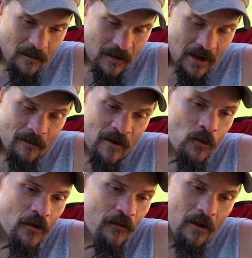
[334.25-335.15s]
got me in
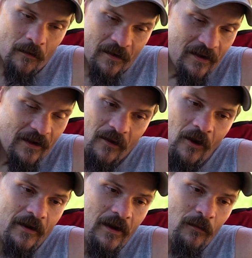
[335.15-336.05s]
more trouble because that's all
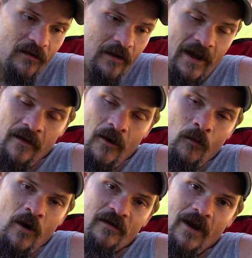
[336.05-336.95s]
I did was lay in there and
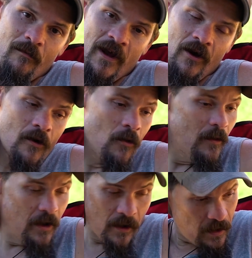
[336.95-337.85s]
watch that plant grow. But